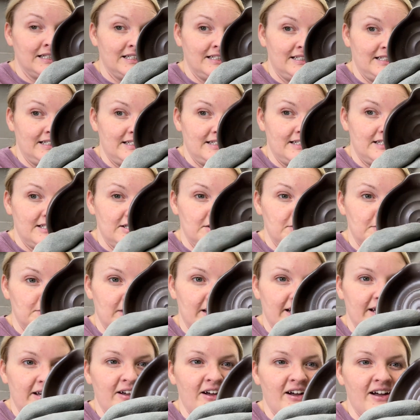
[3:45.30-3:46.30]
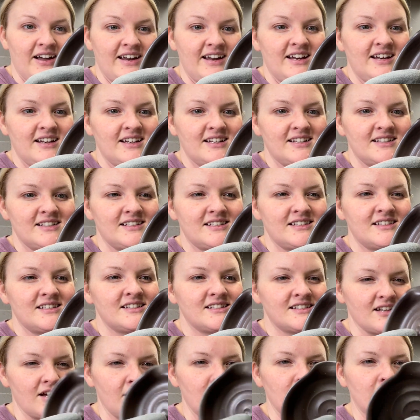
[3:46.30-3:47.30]
And this is what I got. It is
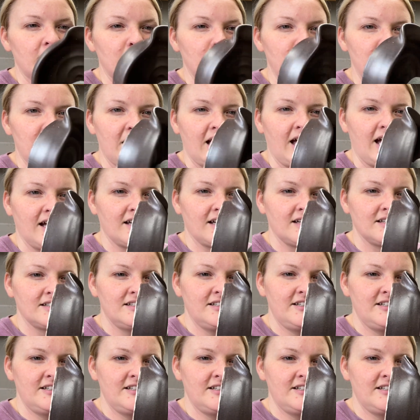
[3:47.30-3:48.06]
solid black.